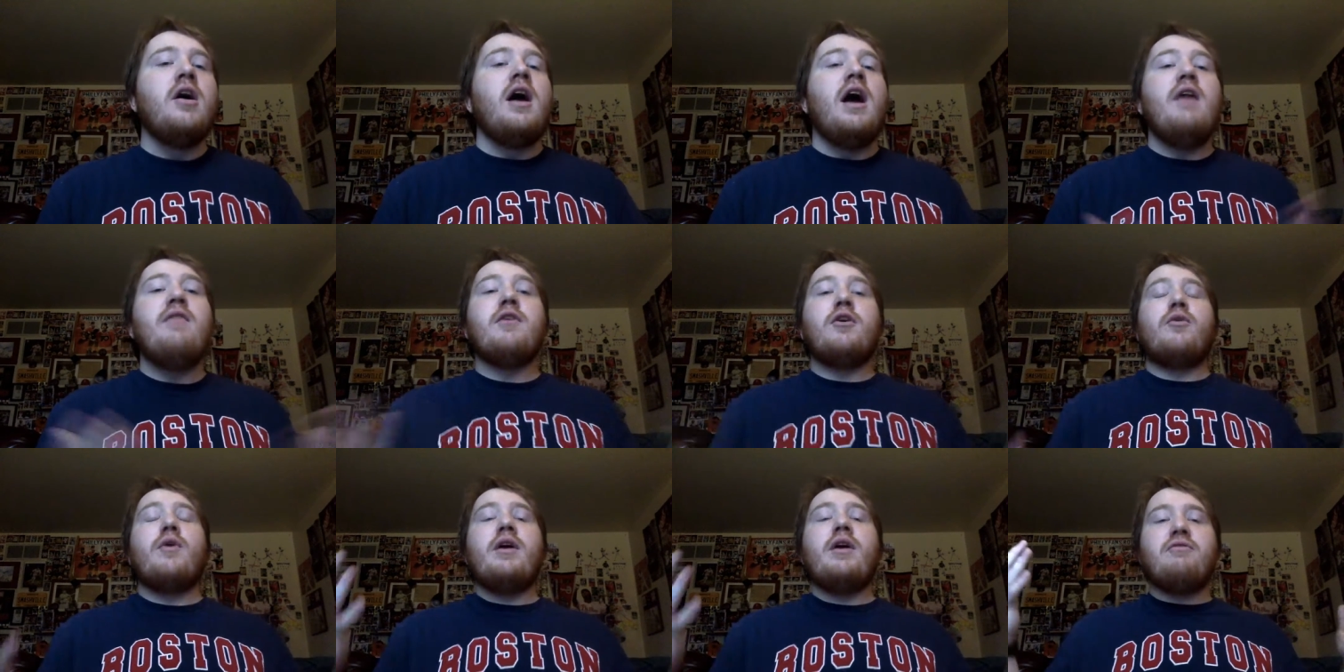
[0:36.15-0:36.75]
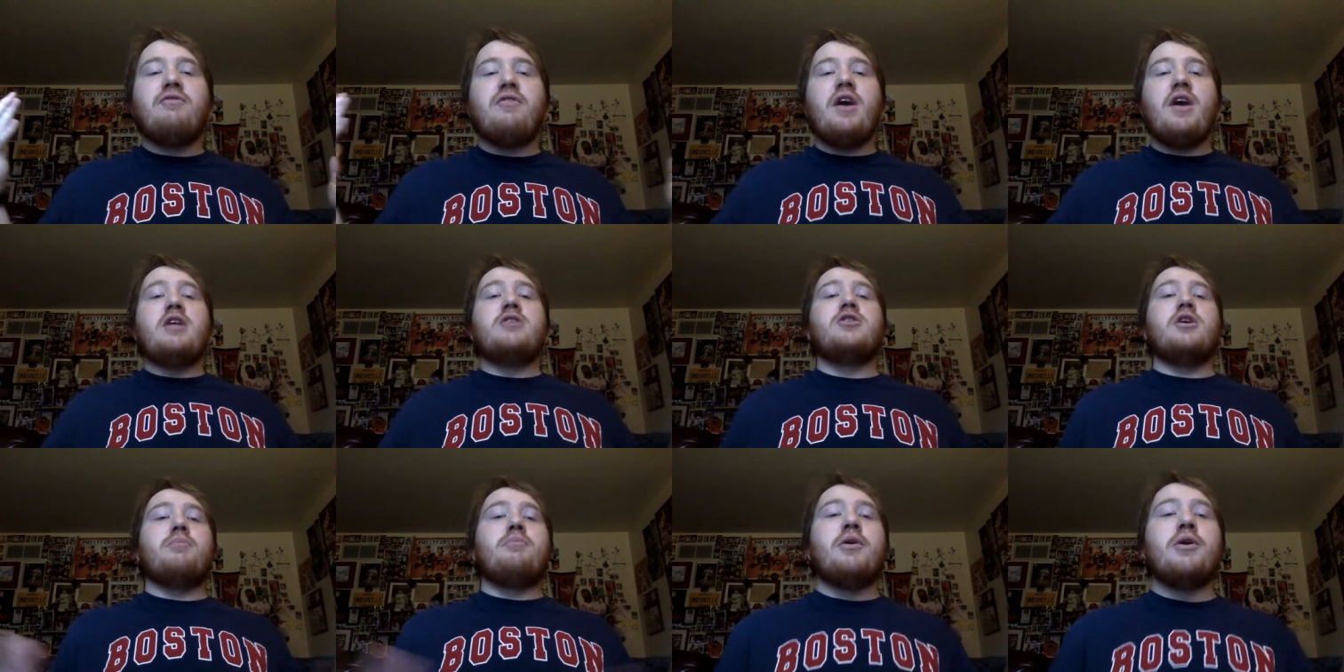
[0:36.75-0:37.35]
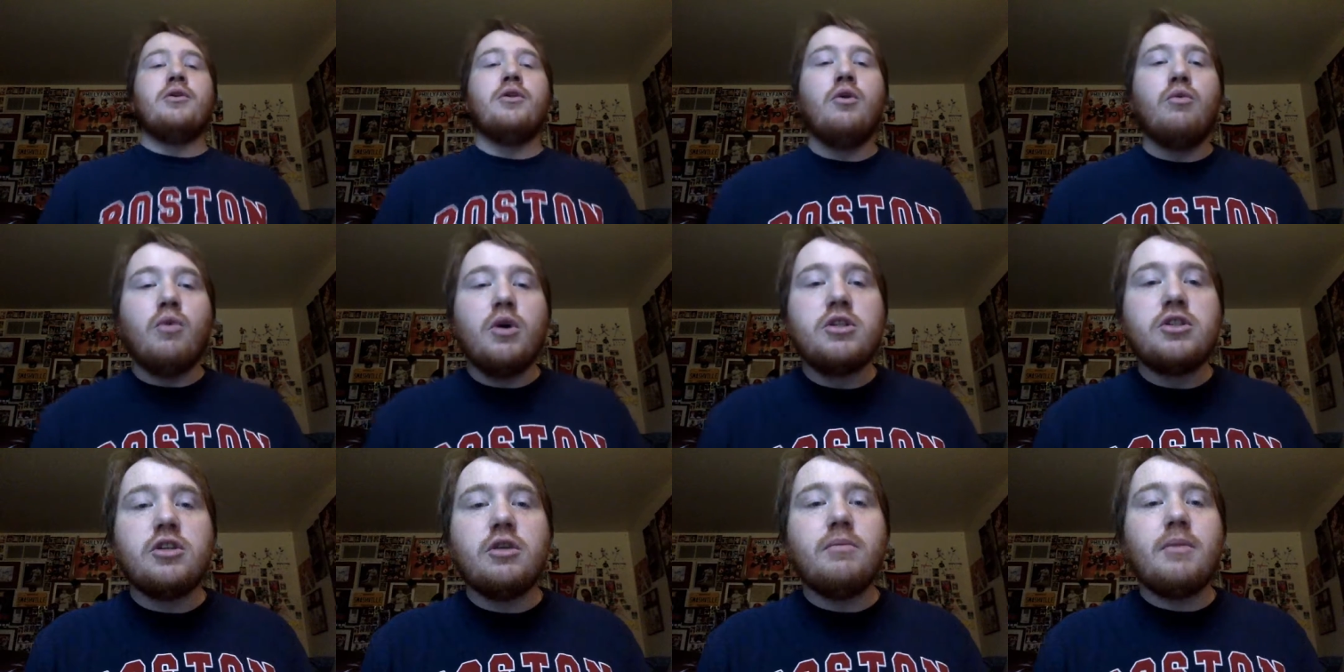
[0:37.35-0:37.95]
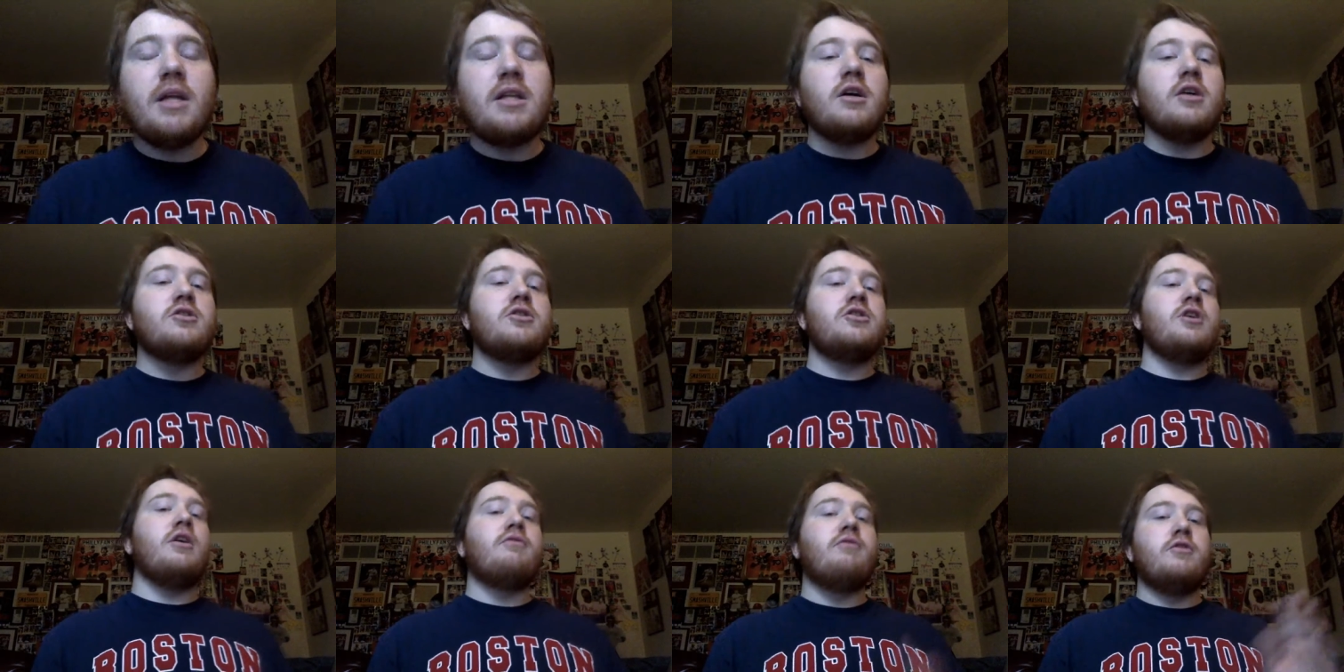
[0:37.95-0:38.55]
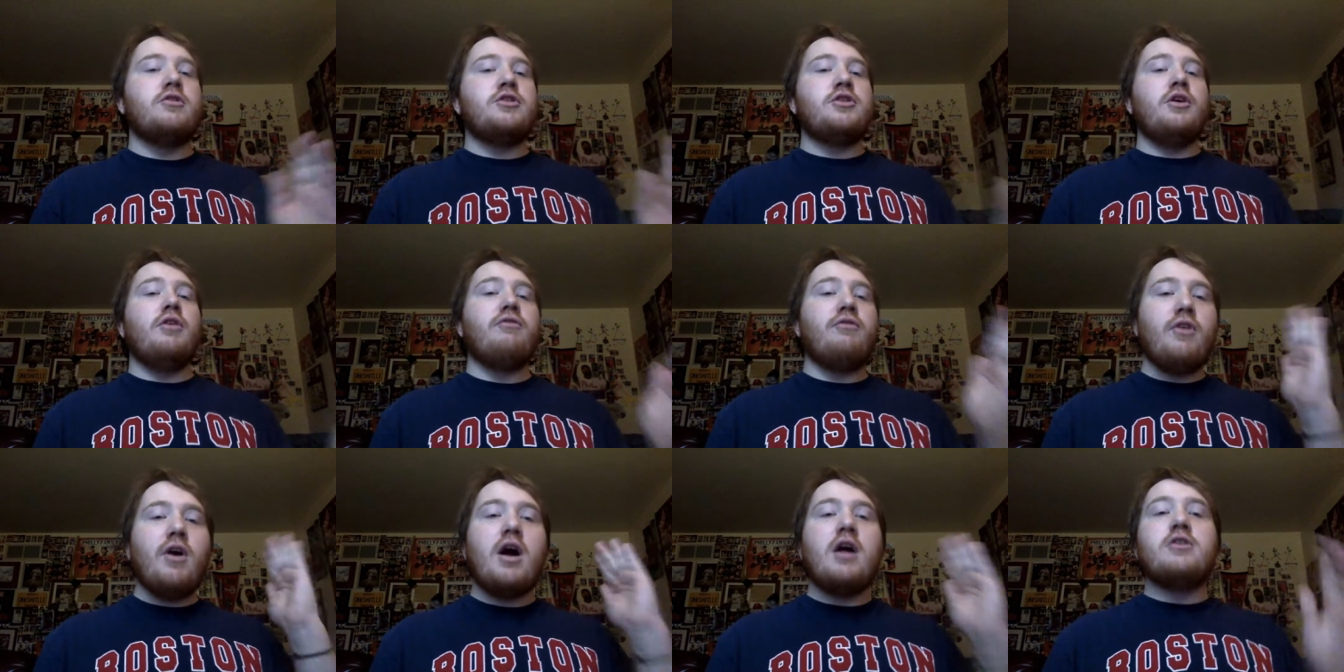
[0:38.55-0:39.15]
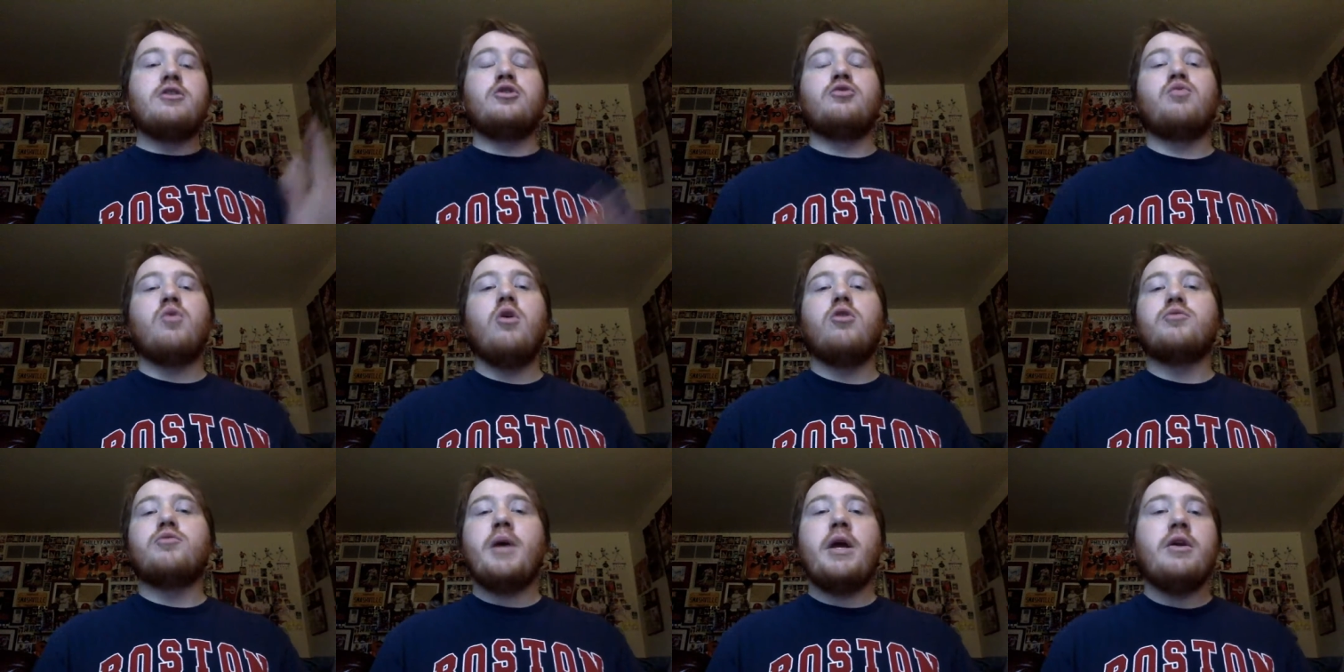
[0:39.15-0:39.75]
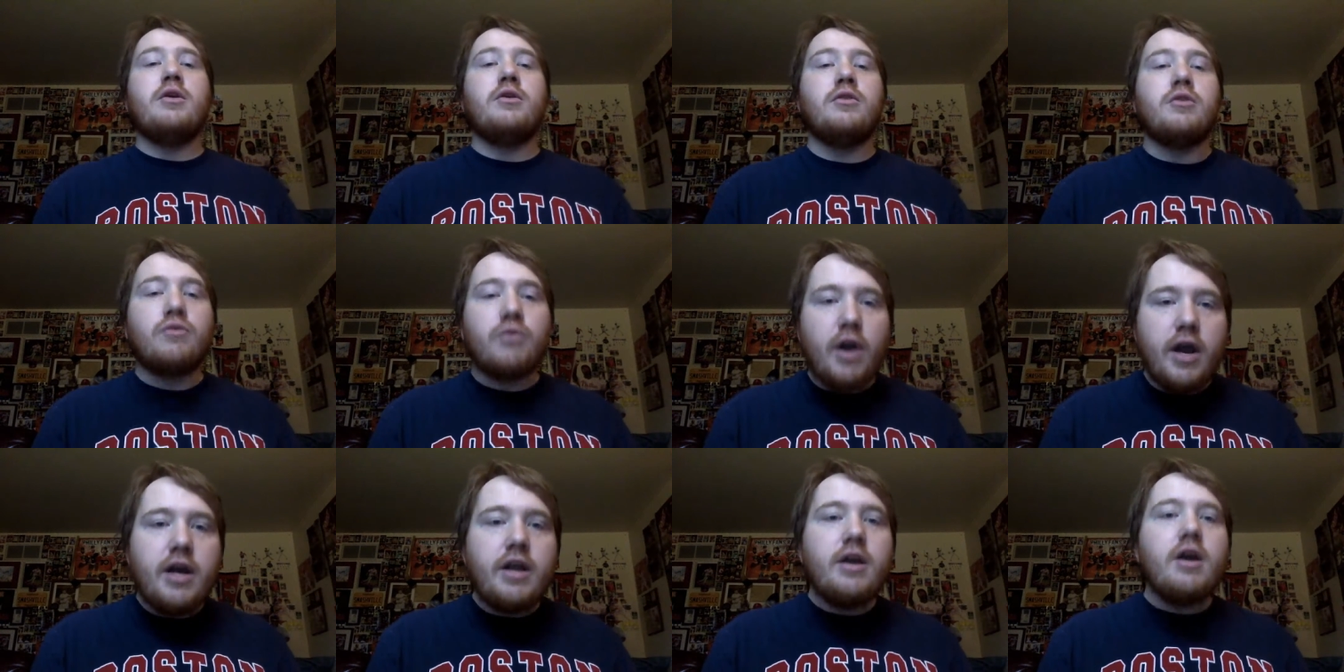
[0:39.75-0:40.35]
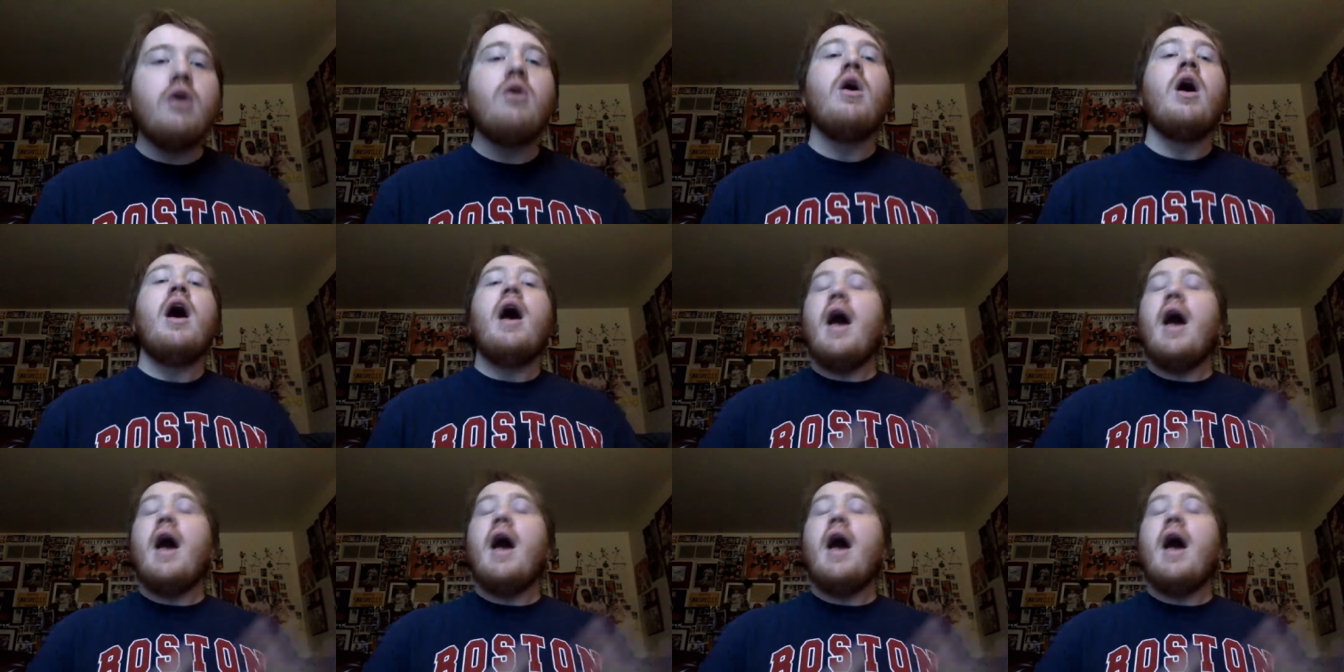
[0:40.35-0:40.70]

and the great fans like Peter Wisdom that does stuff for Steel Flyers as well as Paint on the Radio